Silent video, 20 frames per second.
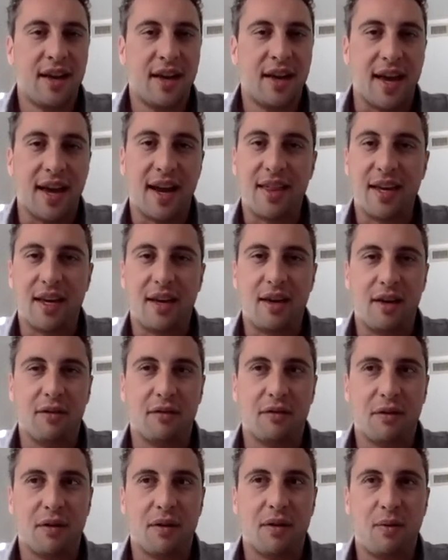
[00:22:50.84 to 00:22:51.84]
And I think
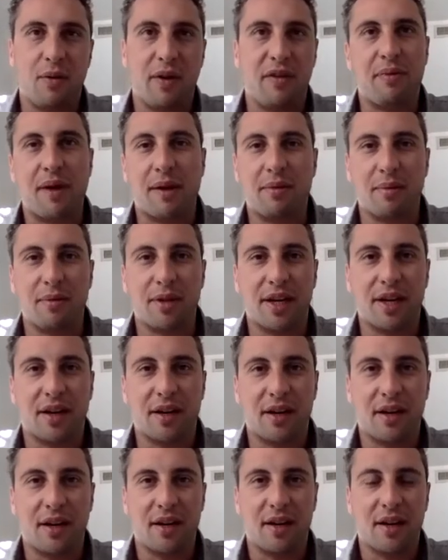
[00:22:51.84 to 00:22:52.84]
you've we've probably
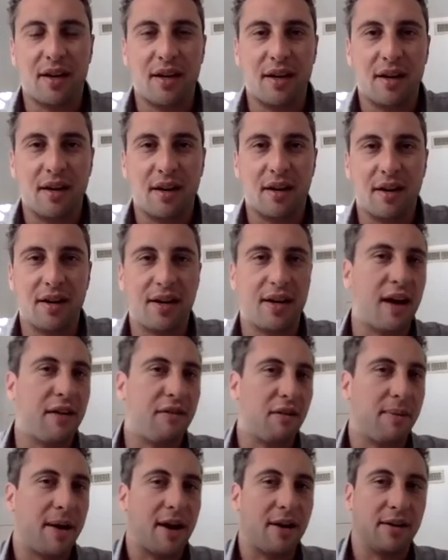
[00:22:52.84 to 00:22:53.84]
heard heard enough
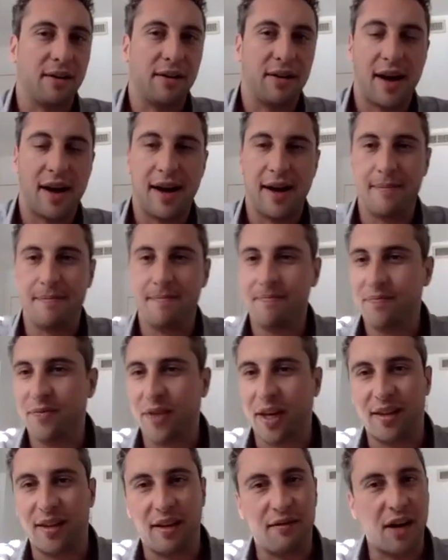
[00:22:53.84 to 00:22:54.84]
about um,
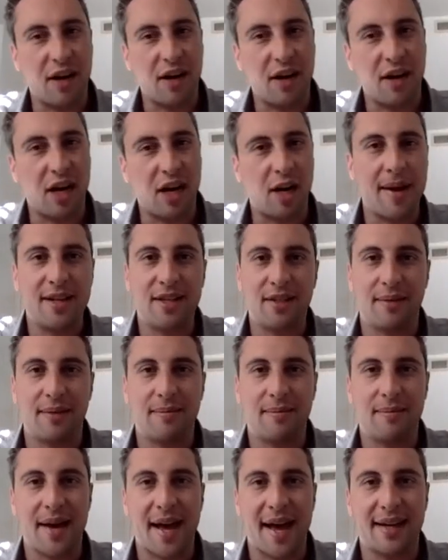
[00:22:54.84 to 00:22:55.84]
like the environmental
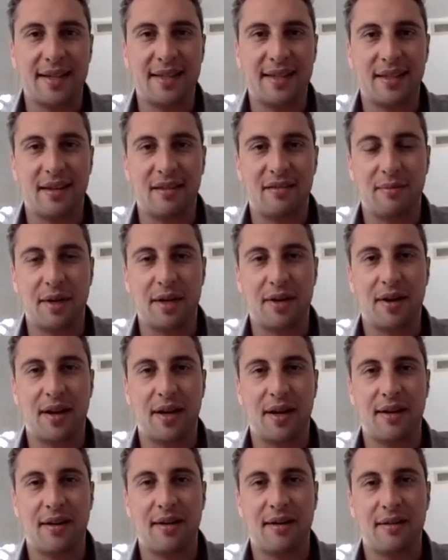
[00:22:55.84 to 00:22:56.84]
impact of
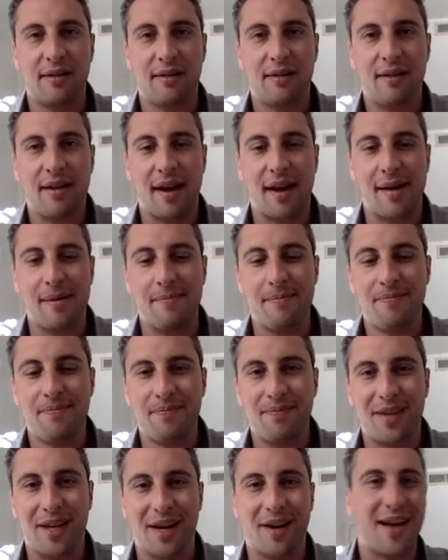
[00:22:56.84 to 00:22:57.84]
Bitcoin um, you
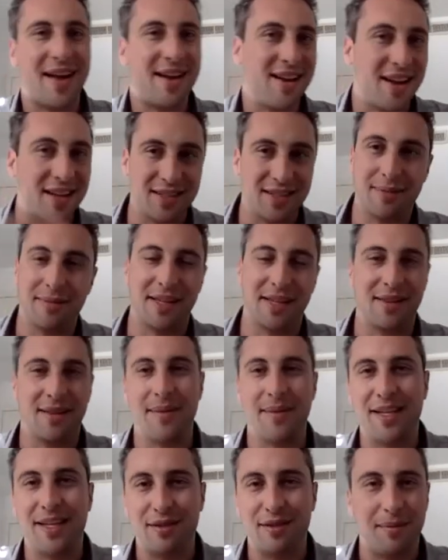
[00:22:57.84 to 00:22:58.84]
know ad nauseum like the
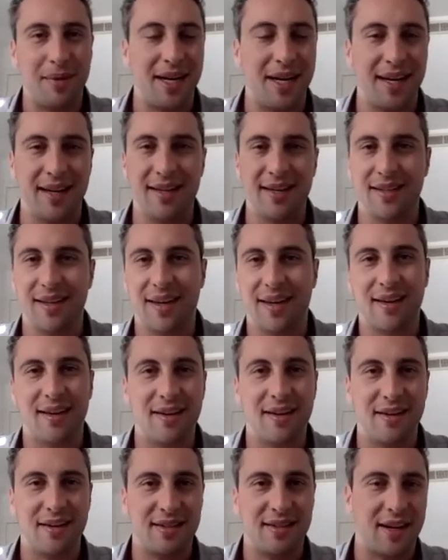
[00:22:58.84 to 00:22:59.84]
mainstream media is like oh
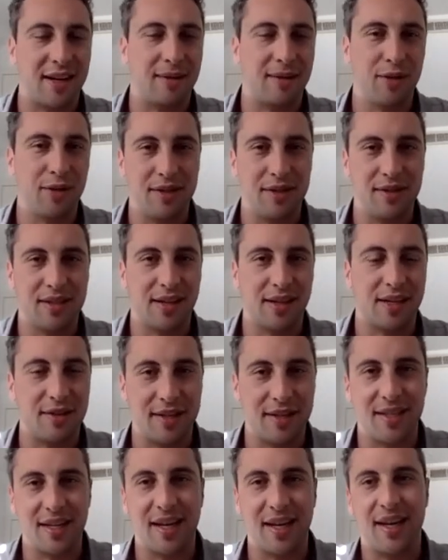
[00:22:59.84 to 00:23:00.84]
it's terrible it uses
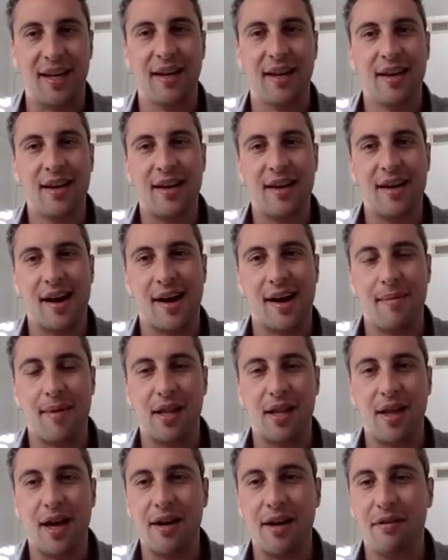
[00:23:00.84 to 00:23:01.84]
electricity um, a
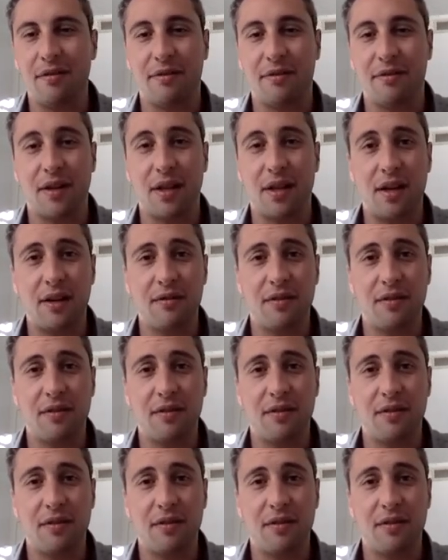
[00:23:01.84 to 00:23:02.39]
lot of a lot of